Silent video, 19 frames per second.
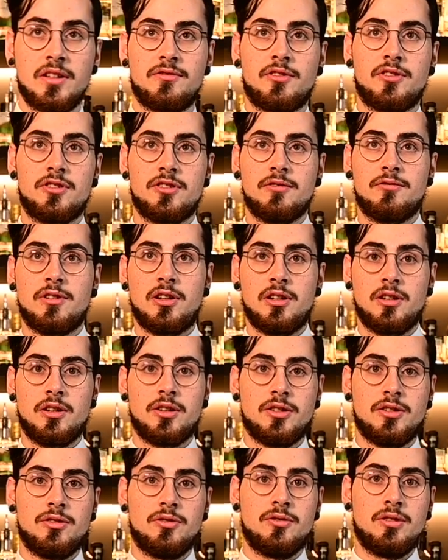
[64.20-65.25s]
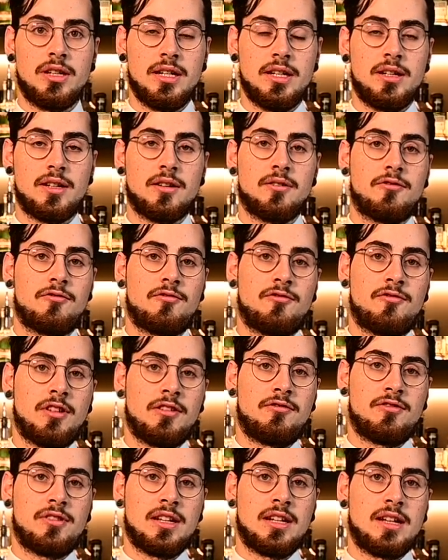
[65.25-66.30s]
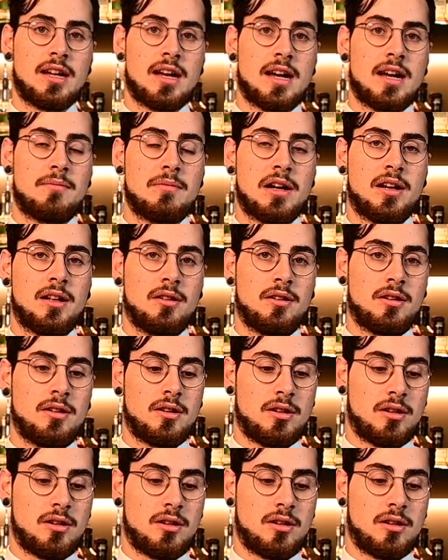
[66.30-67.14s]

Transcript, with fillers: First of all, you need 50 ml